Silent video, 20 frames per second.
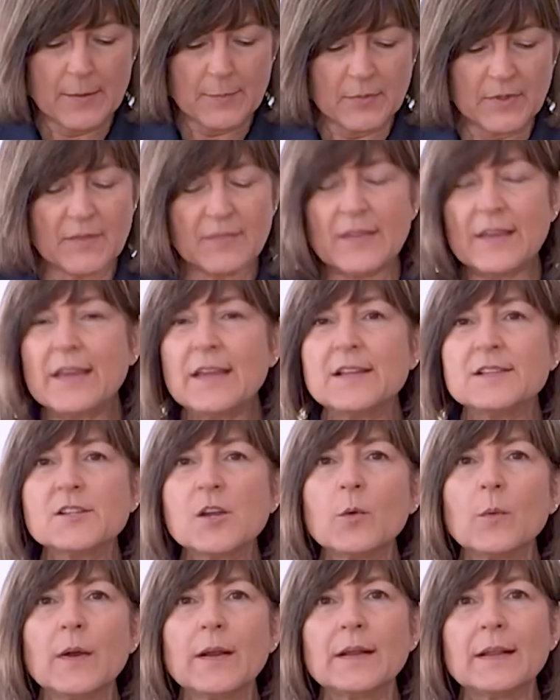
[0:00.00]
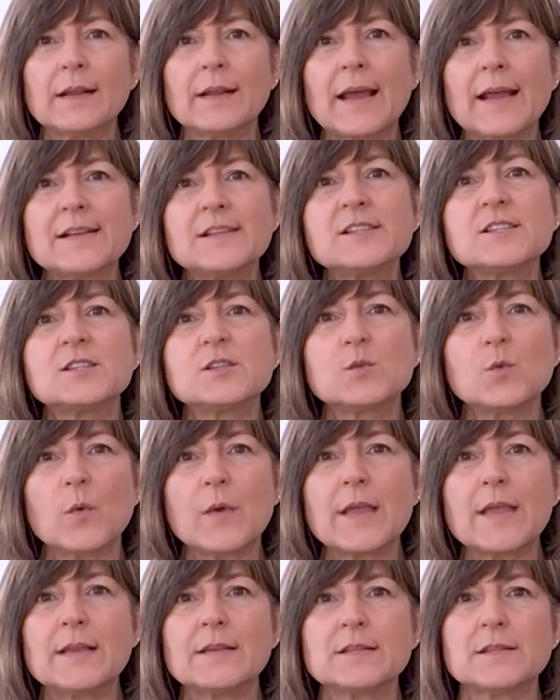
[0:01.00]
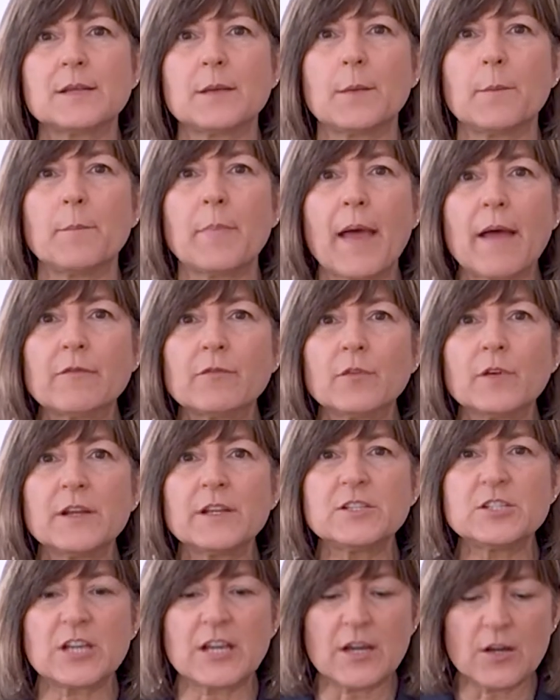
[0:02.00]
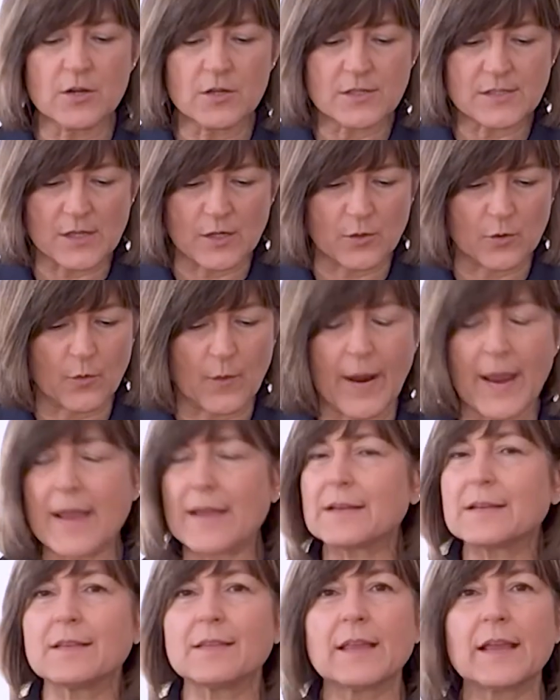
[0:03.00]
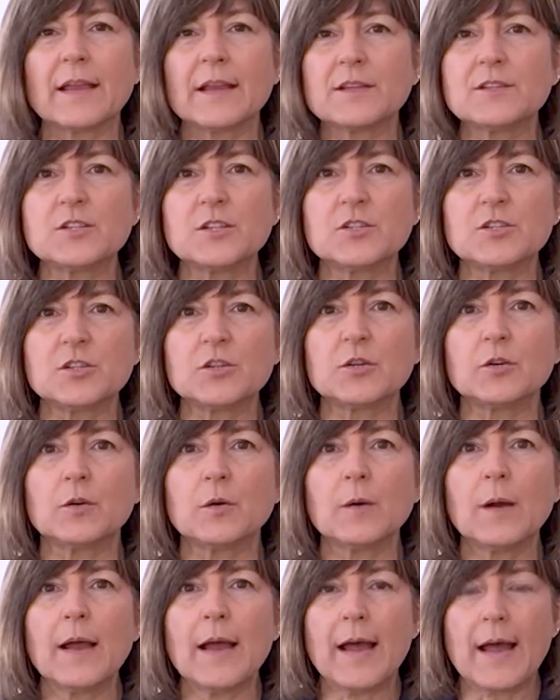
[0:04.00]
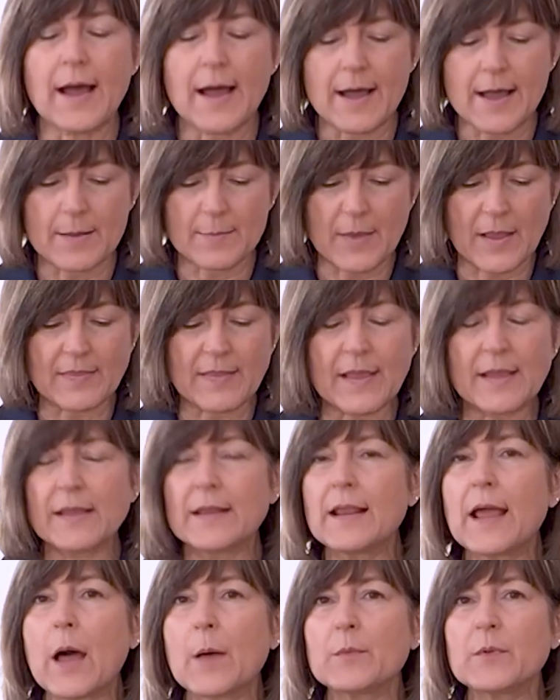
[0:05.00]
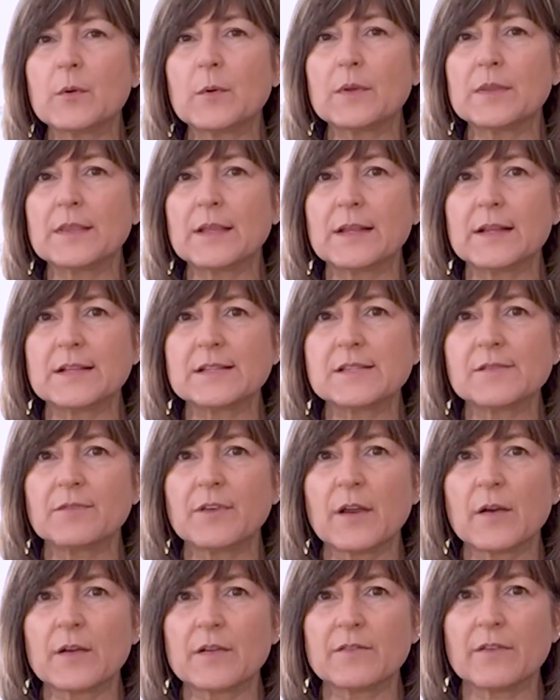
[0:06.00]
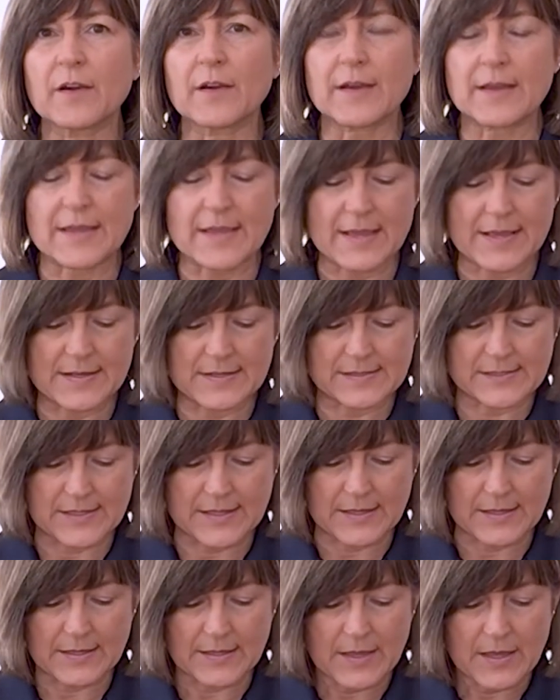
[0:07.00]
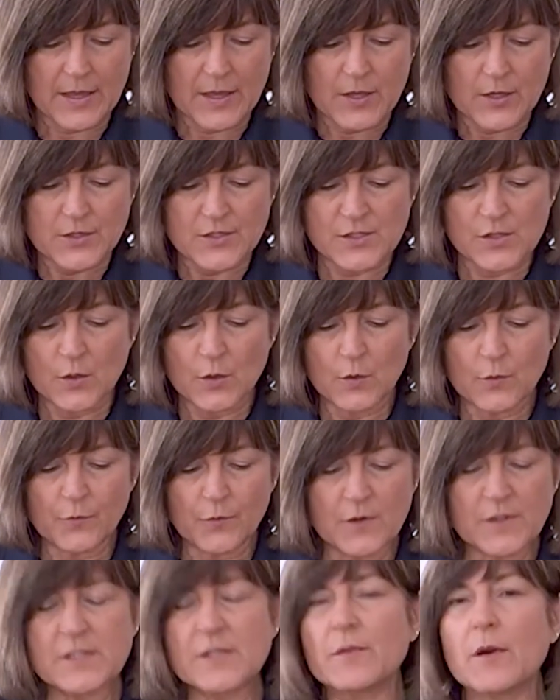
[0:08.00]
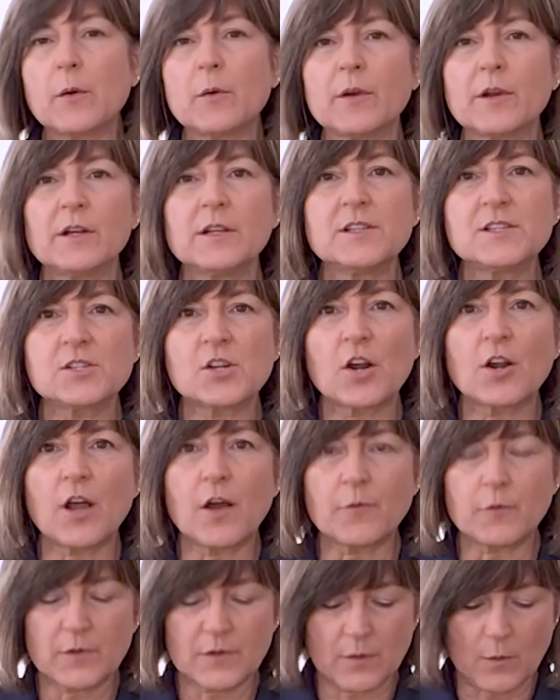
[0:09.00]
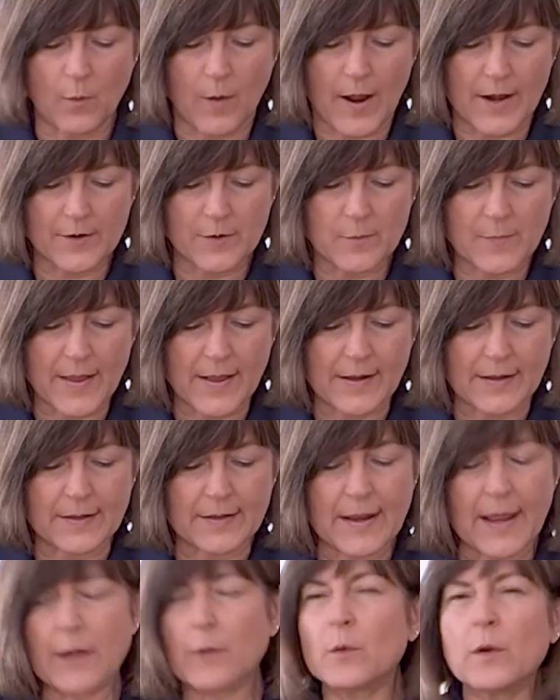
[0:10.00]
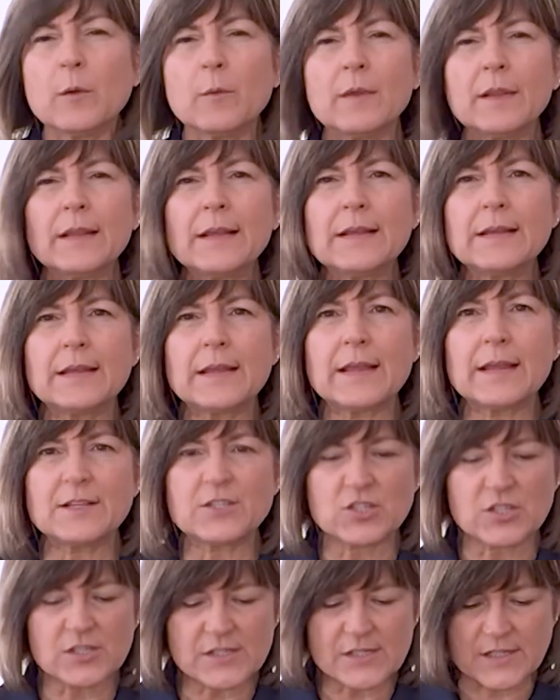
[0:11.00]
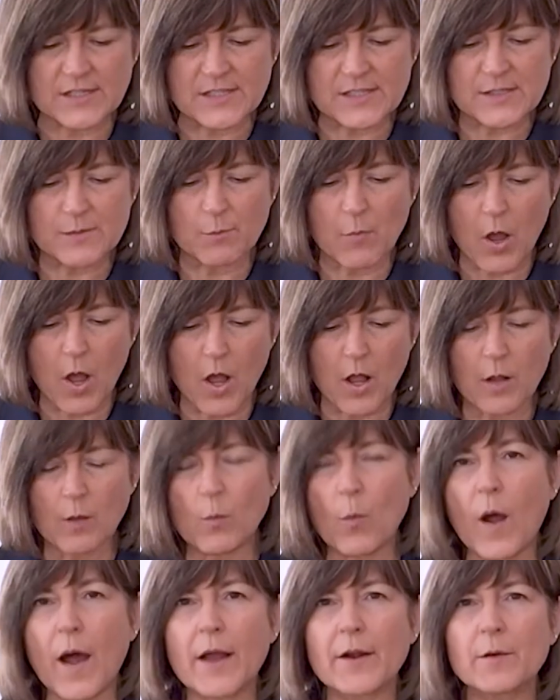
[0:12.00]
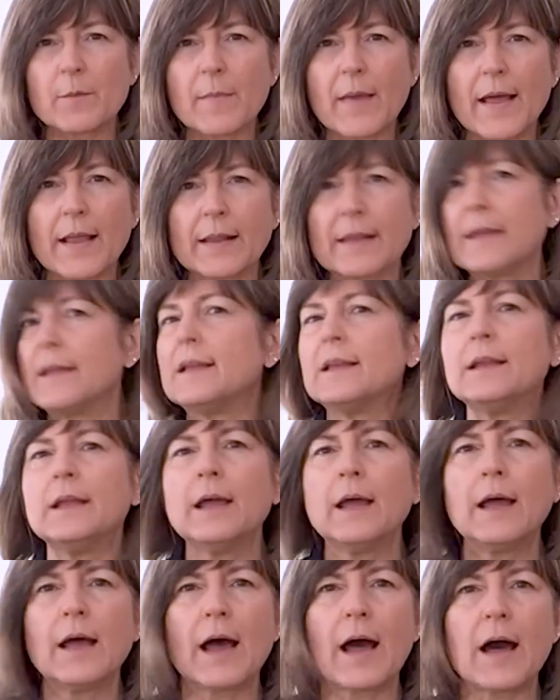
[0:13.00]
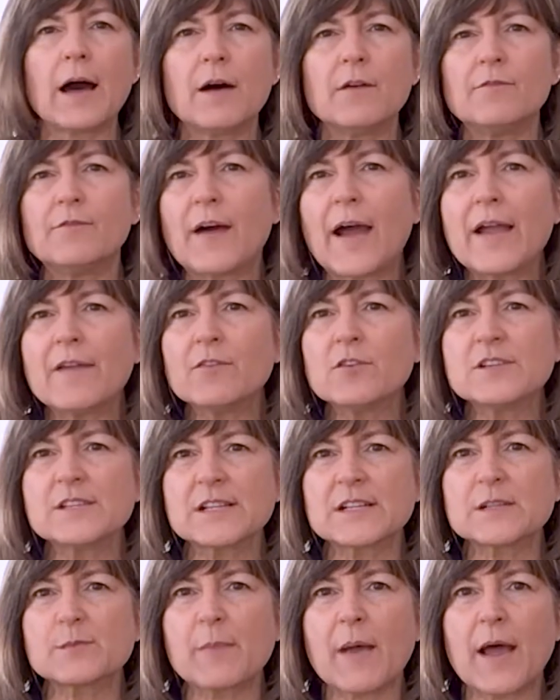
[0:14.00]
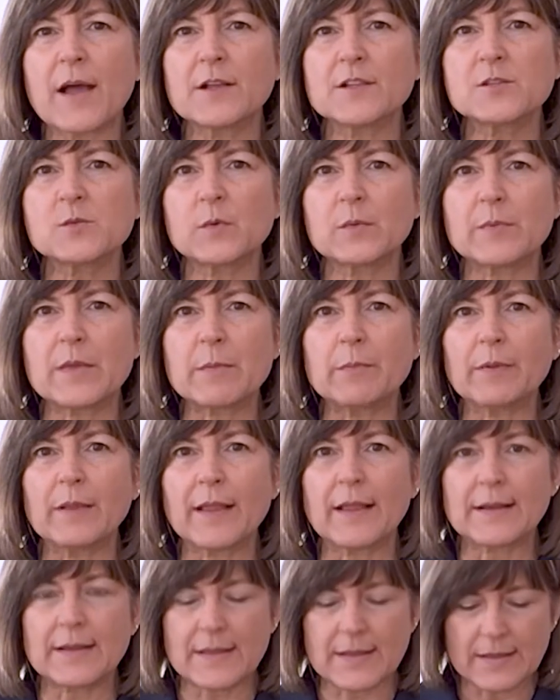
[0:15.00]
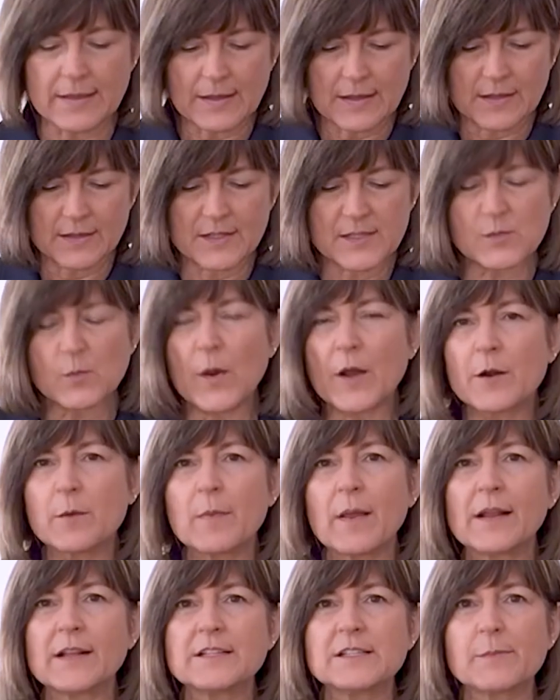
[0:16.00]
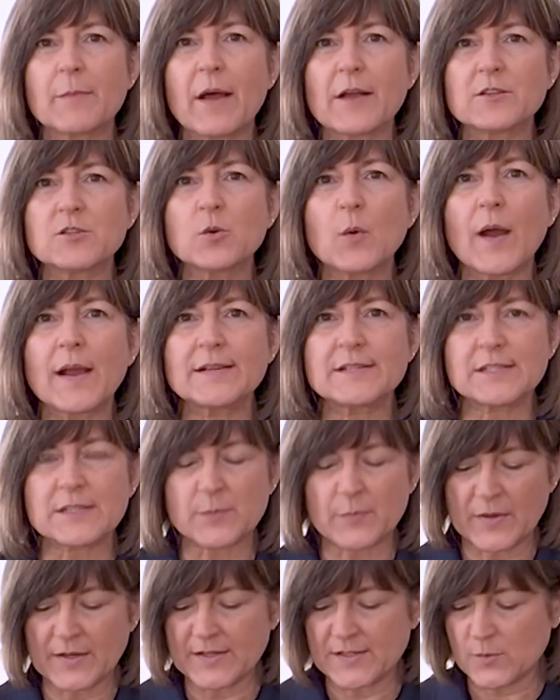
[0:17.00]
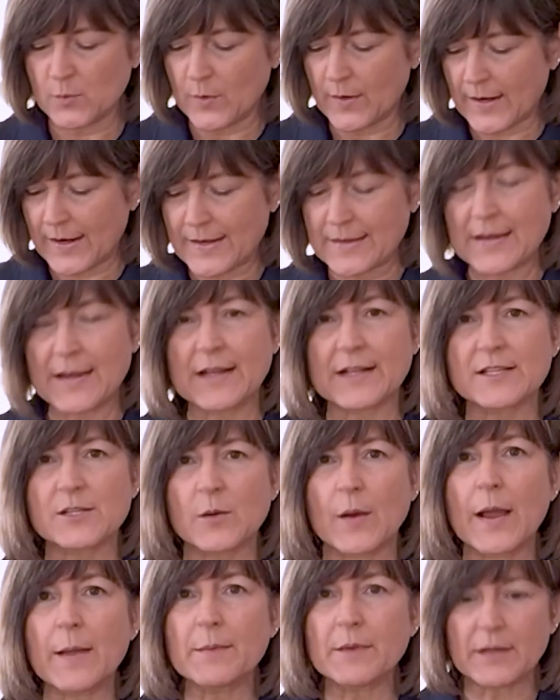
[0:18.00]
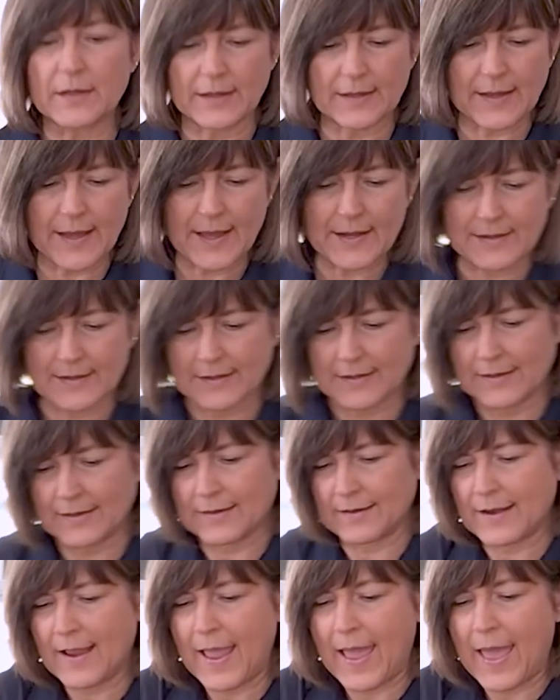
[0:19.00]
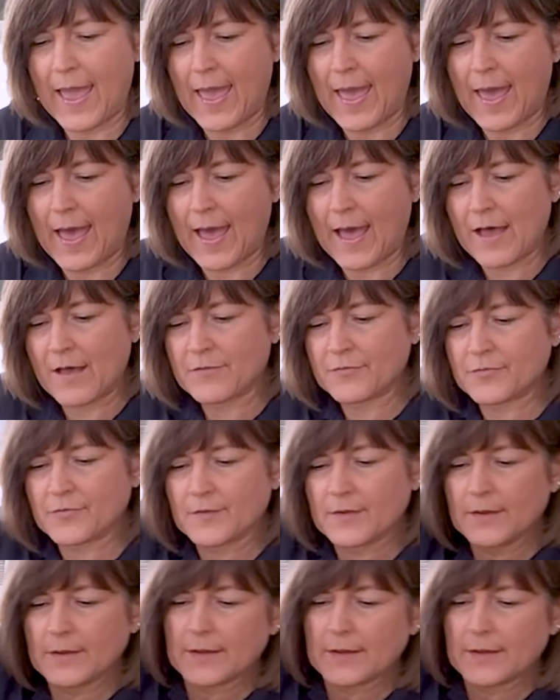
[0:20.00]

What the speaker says: But if the kids are wanting a nice sweet beverage, here's a great thing to do, and they can help you with it. It's very, very easy. So first of all, we're going to start off with a watermelon, and we really need just a small watermelon. 5 or 6 pounds would be plenty. This watermelon is about twice as big as what I need, so I'm going to cut it in half